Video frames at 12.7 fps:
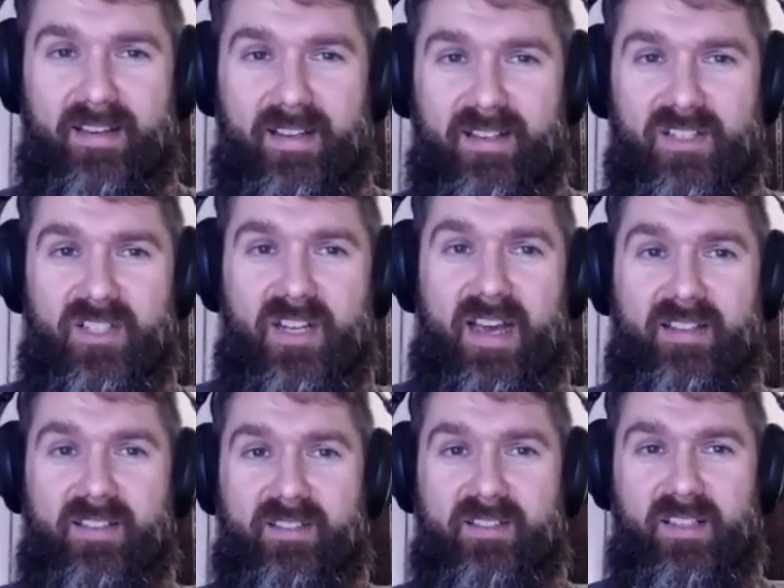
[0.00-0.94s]

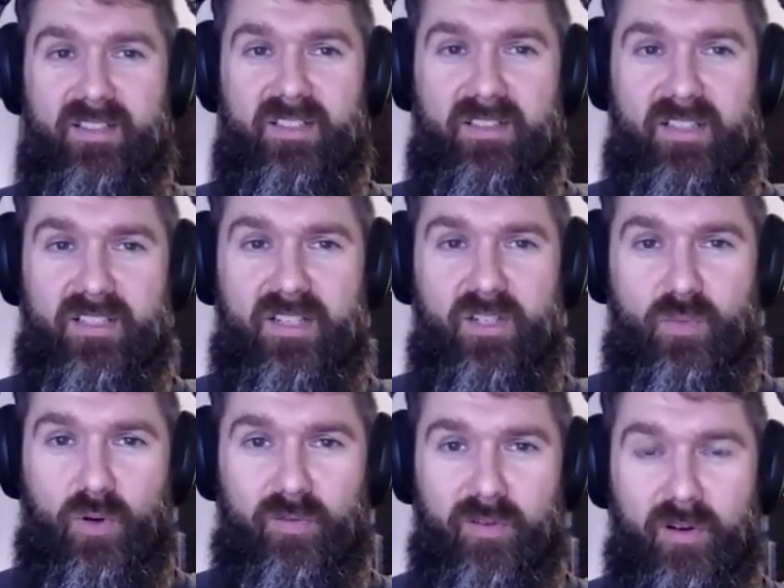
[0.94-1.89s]
inside this
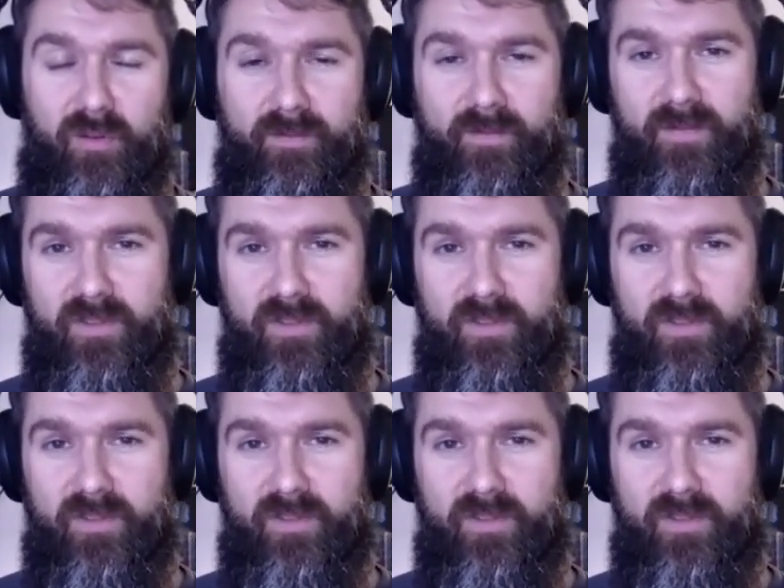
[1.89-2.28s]
workflow.